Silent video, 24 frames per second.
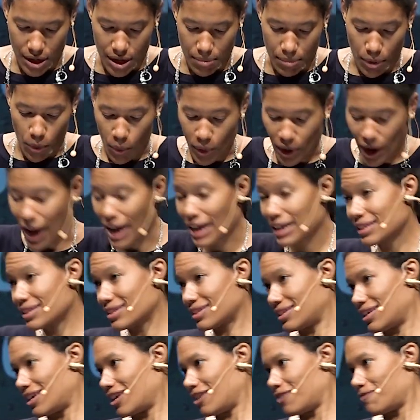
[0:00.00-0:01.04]
But what I
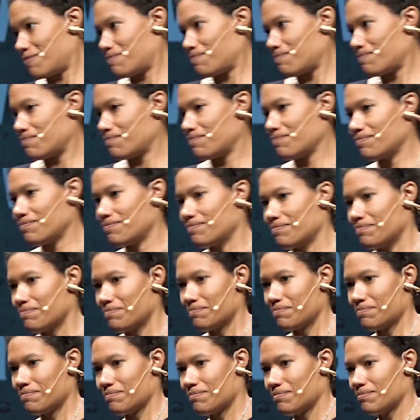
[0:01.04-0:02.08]
see
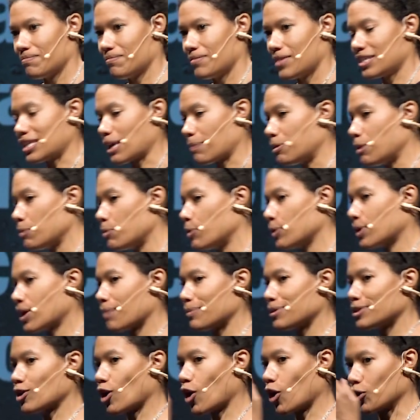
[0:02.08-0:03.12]
is that people become
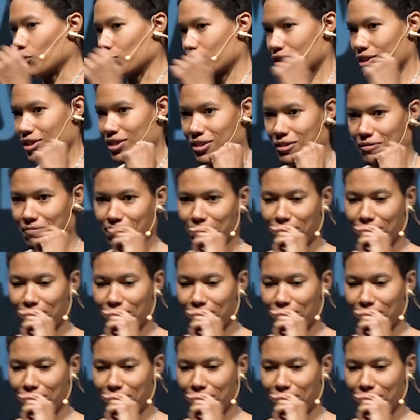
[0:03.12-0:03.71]
adults.